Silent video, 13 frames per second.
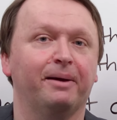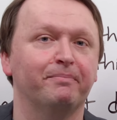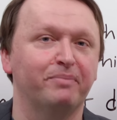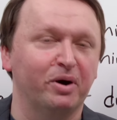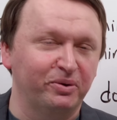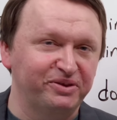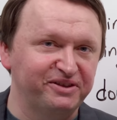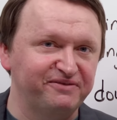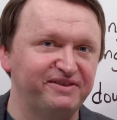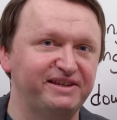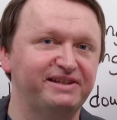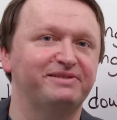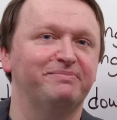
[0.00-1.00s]
Both
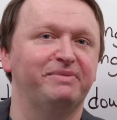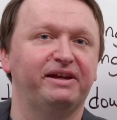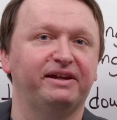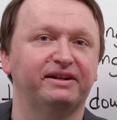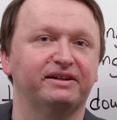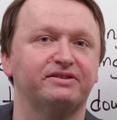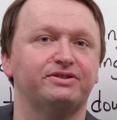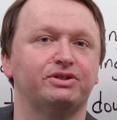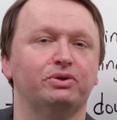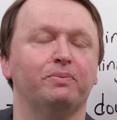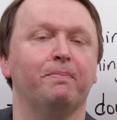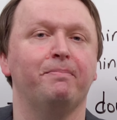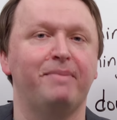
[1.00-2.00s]
of these mean
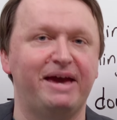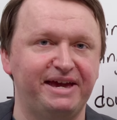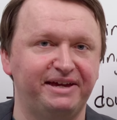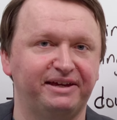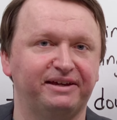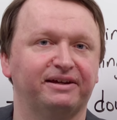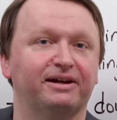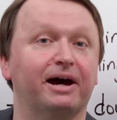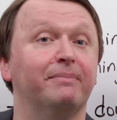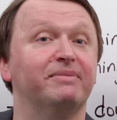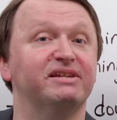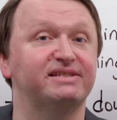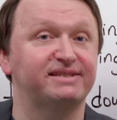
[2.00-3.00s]
to make
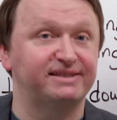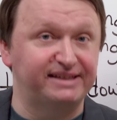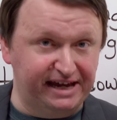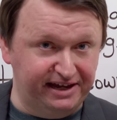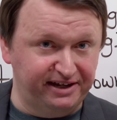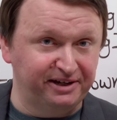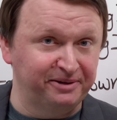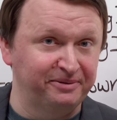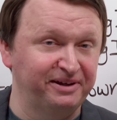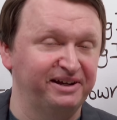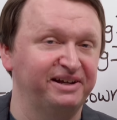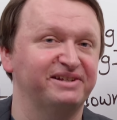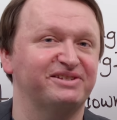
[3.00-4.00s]
a mistake.
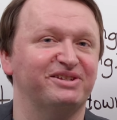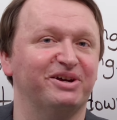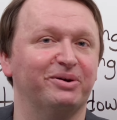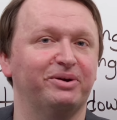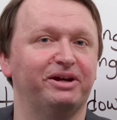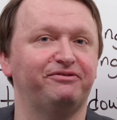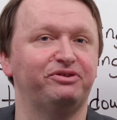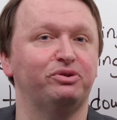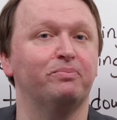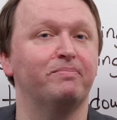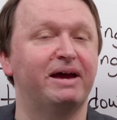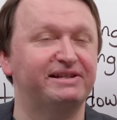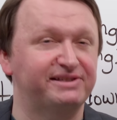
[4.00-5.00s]
So if you
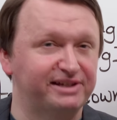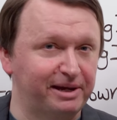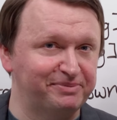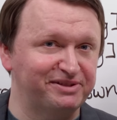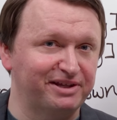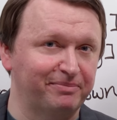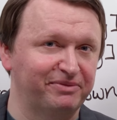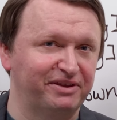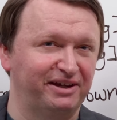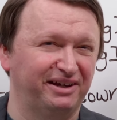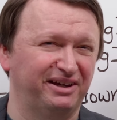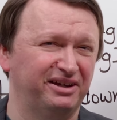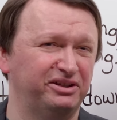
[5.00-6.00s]
mess up
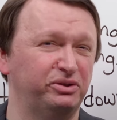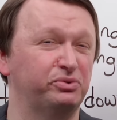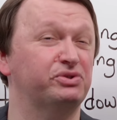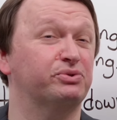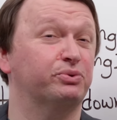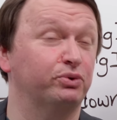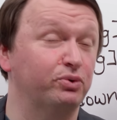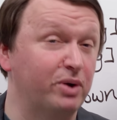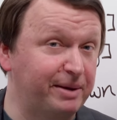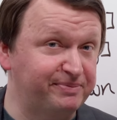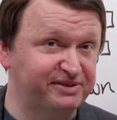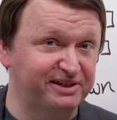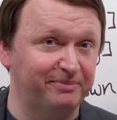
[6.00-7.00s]
something, you screw
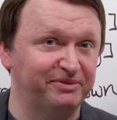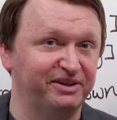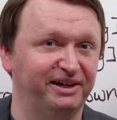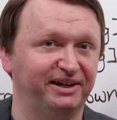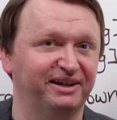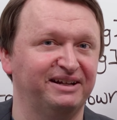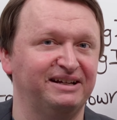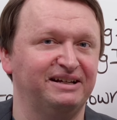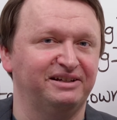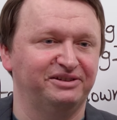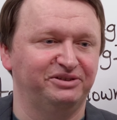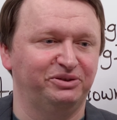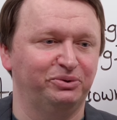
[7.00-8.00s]
up something,
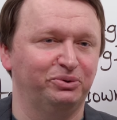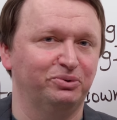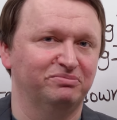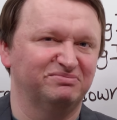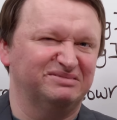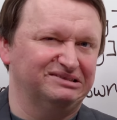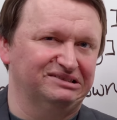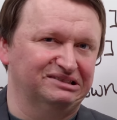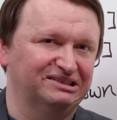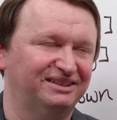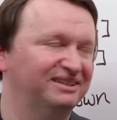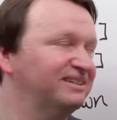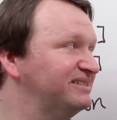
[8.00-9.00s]
you
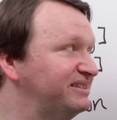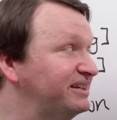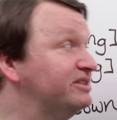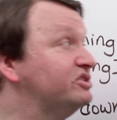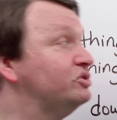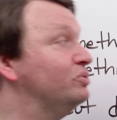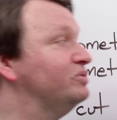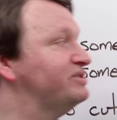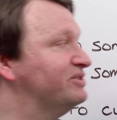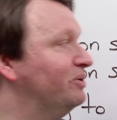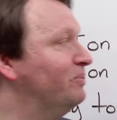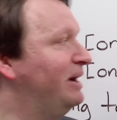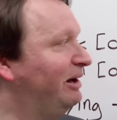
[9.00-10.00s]
mm, didn't do
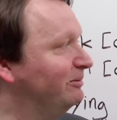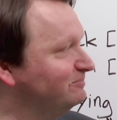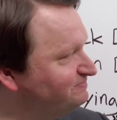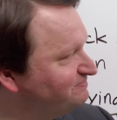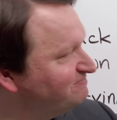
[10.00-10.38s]
so well.